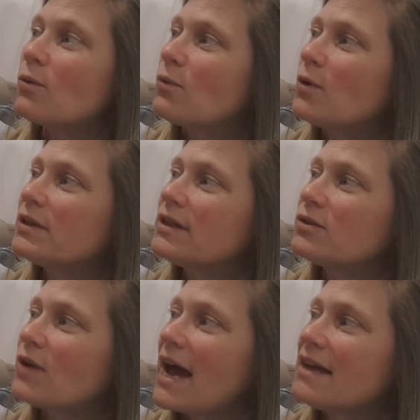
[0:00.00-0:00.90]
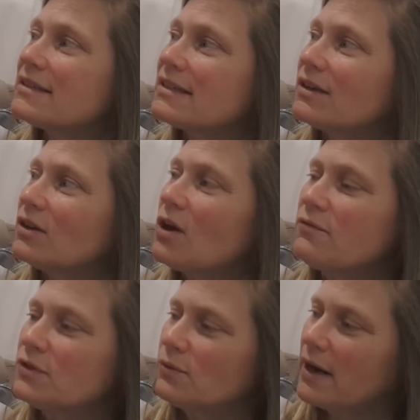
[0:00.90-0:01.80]
rolled in the grass, and
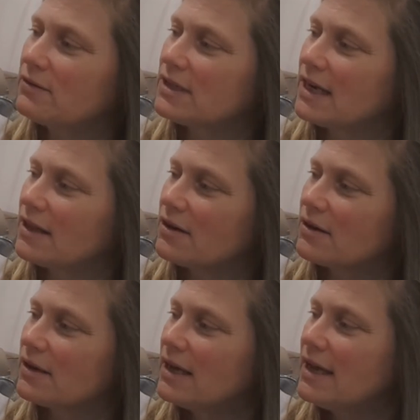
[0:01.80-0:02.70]
loafed around together.